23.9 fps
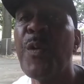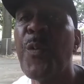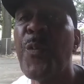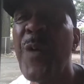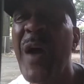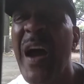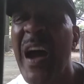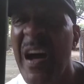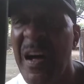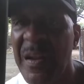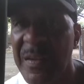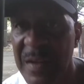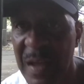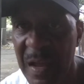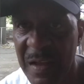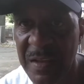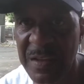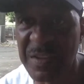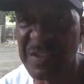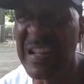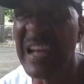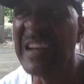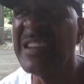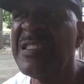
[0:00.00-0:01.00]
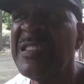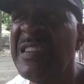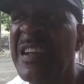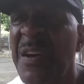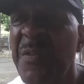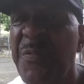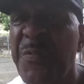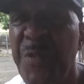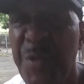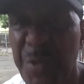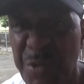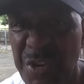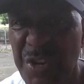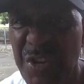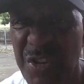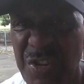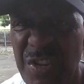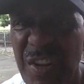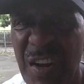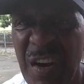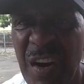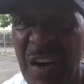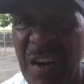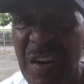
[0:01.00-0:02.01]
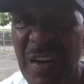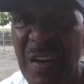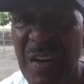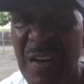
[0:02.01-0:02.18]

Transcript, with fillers: around that because that's their future star.